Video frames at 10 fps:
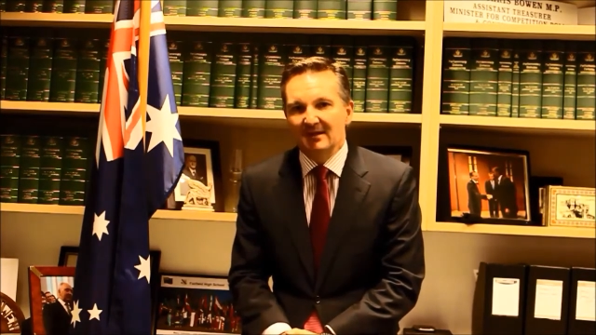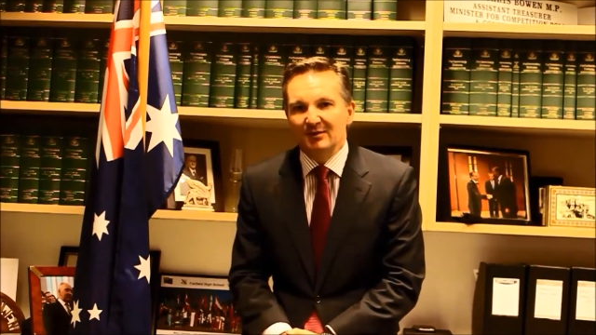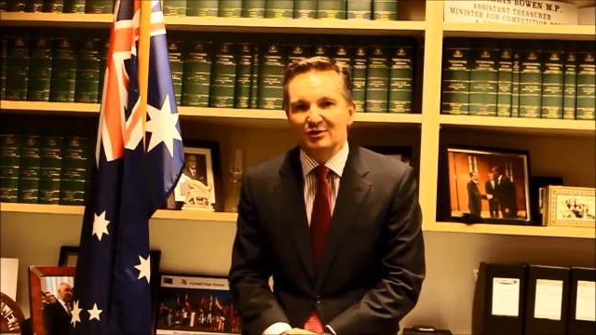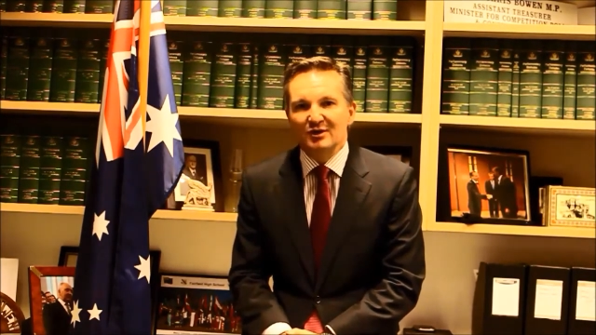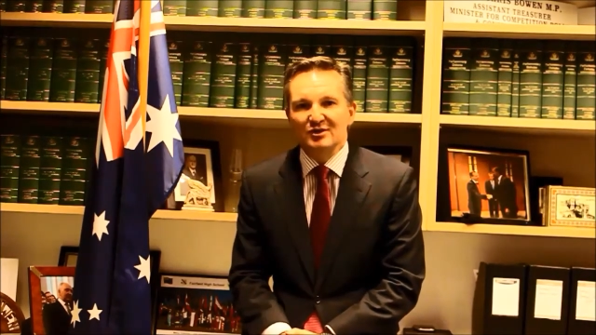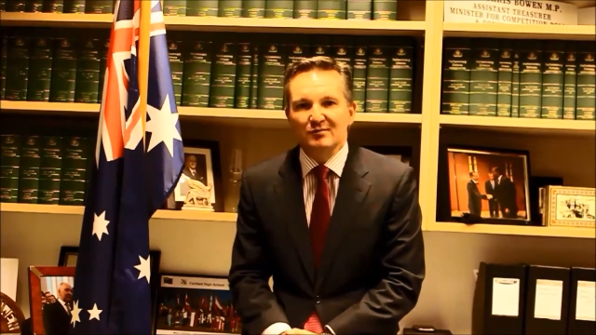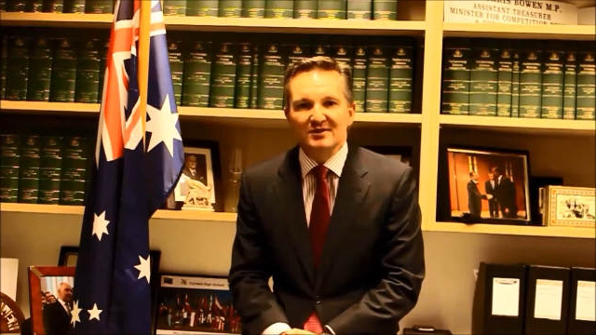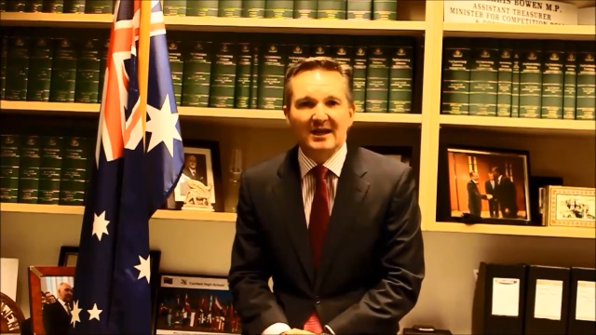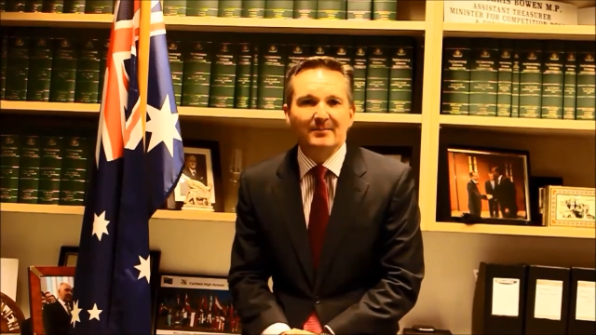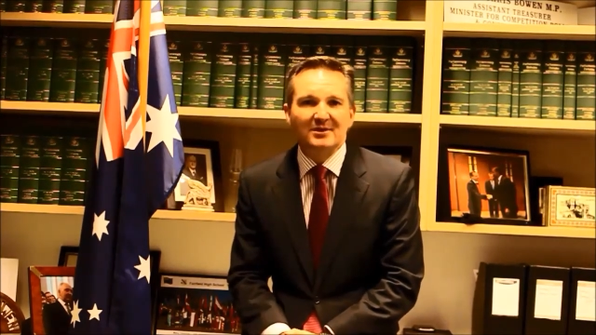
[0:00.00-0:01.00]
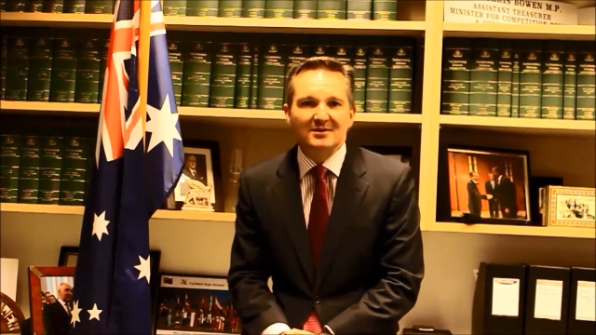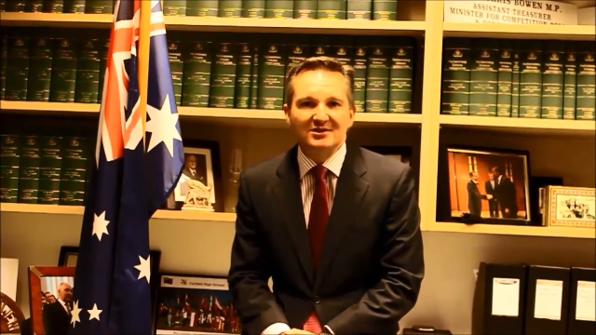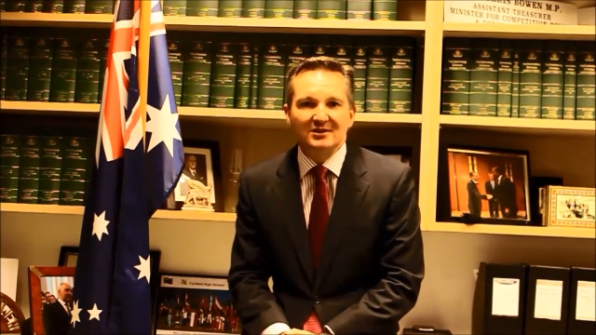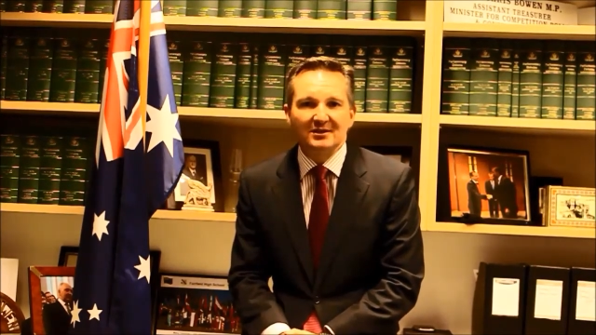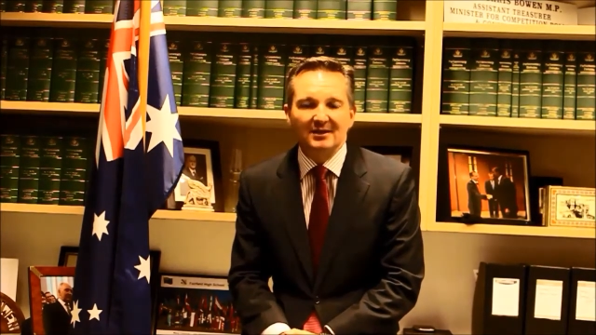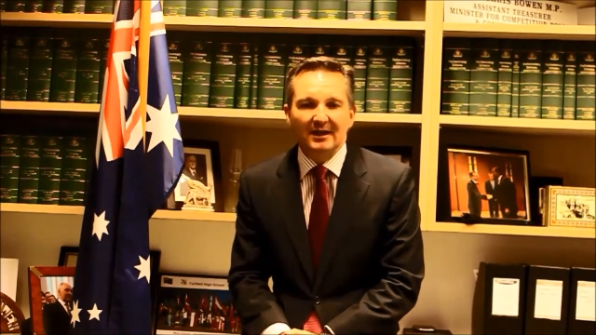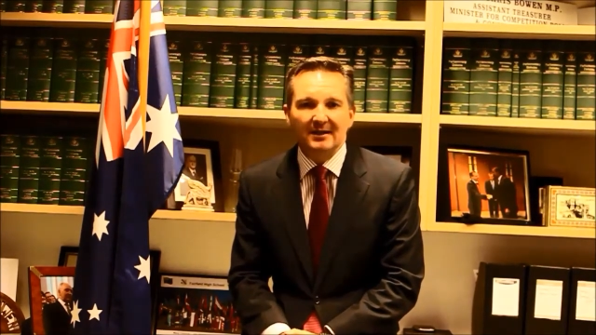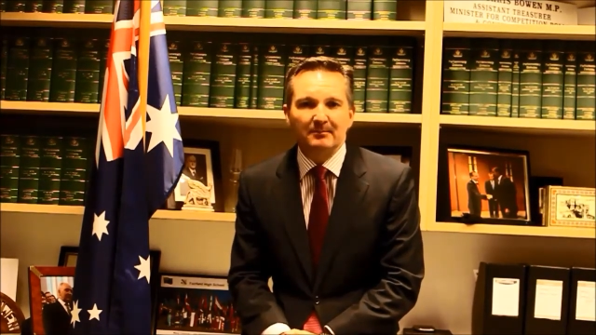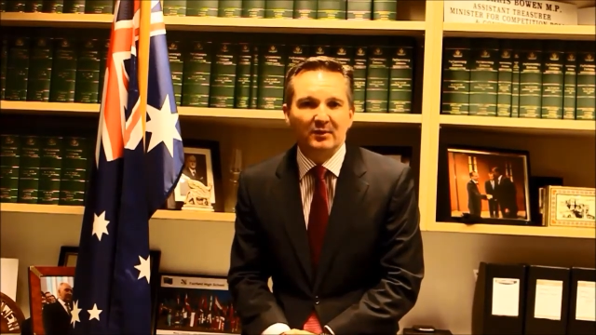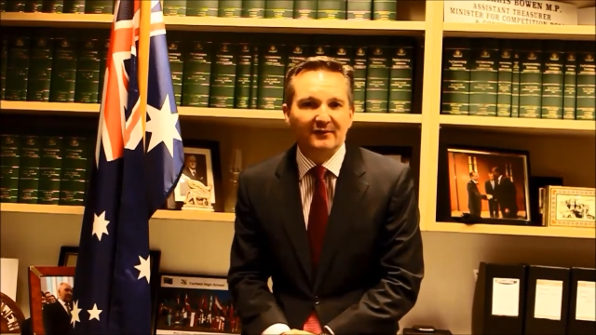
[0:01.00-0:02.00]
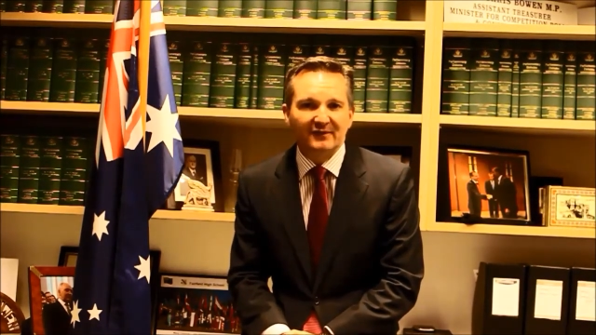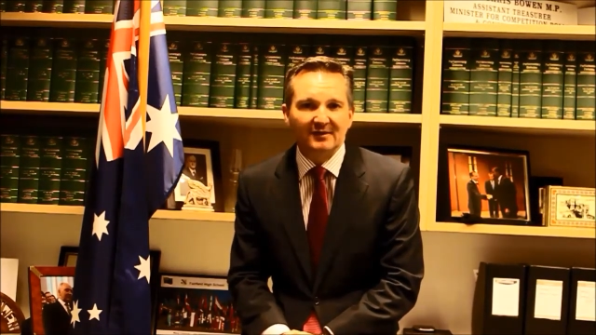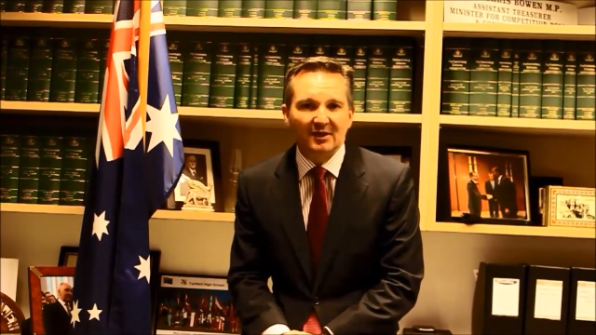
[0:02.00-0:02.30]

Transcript: The Treasurer was happy to see a briefing